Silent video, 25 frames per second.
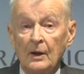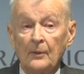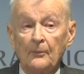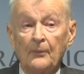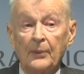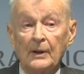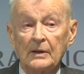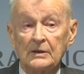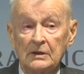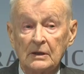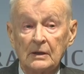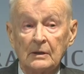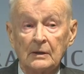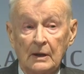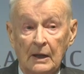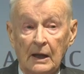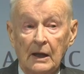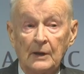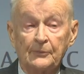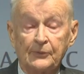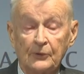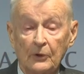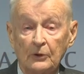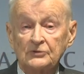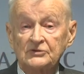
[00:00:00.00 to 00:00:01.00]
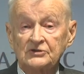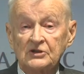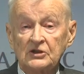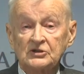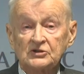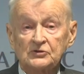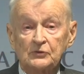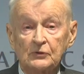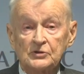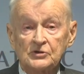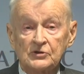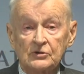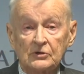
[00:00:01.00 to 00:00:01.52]
but a
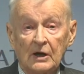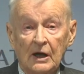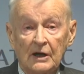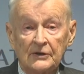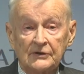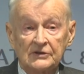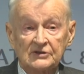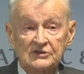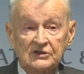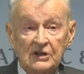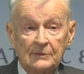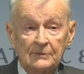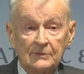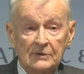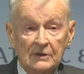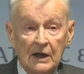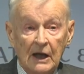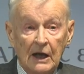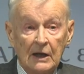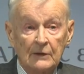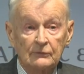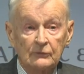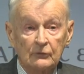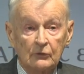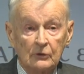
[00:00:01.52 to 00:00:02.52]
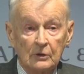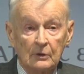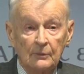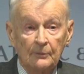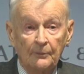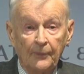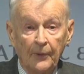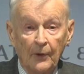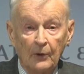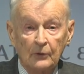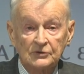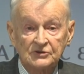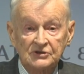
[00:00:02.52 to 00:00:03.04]
process which at the same time will
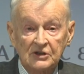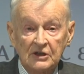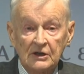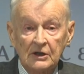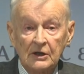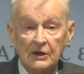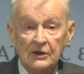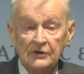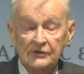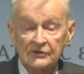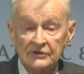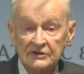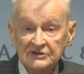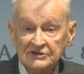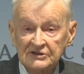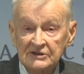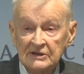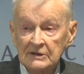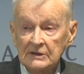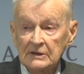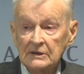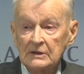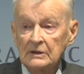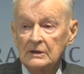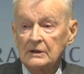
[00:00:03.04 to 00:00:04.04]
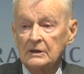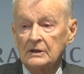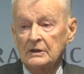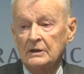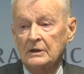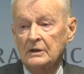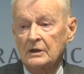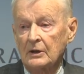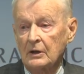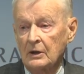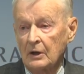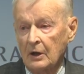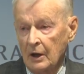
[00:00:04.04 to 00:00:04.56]
impose increasingly
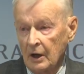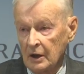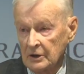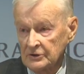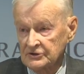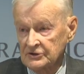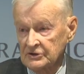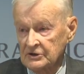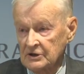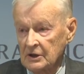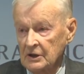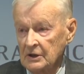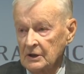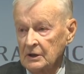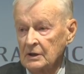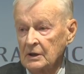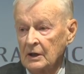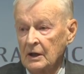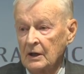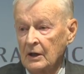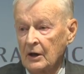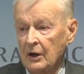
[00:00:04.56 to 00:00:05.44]
costly